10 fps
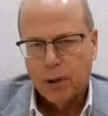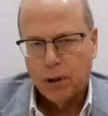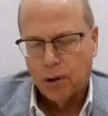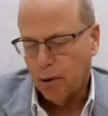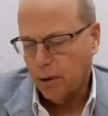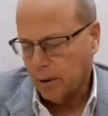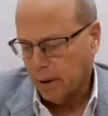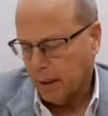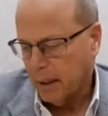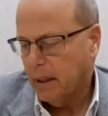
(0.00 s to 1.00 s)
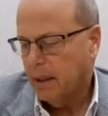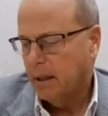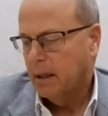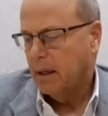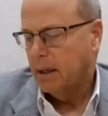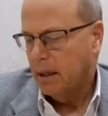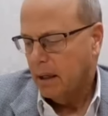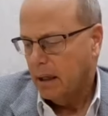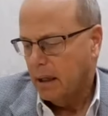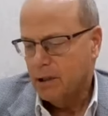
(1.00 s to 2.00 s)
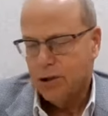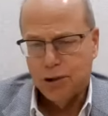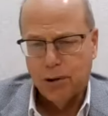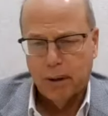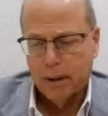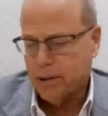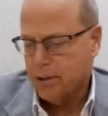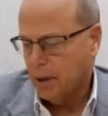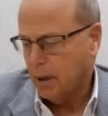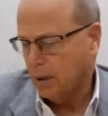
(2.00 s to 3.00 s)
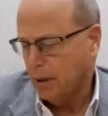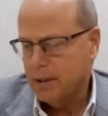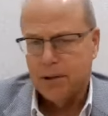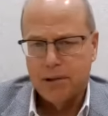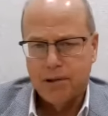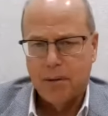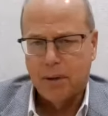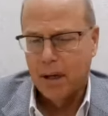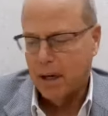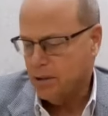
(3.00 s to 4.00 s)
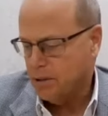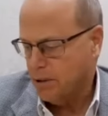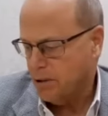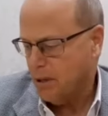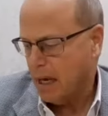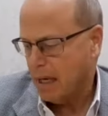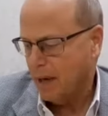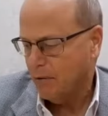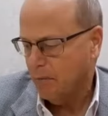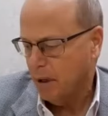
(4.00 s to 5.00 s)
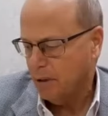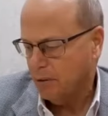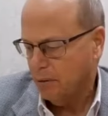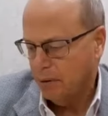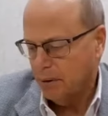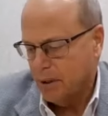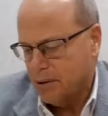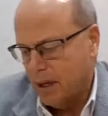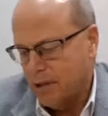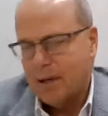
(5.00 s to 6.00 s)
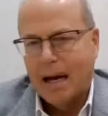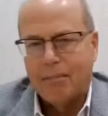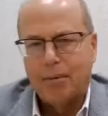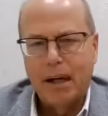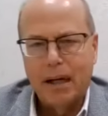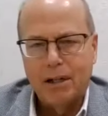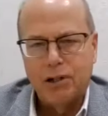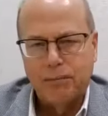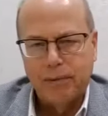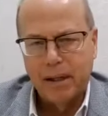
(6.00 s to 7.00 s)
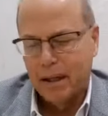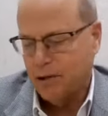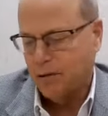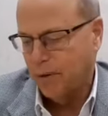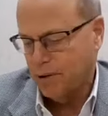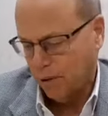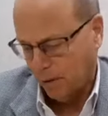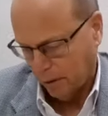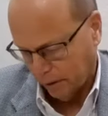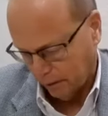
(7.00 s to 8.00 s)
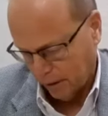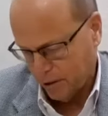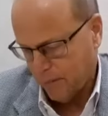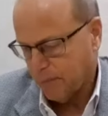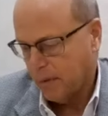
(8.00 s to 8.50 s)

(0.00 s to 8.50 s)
Currently, insurance, at least in some cases, does not cover mental illness as comprehensively as physical illness.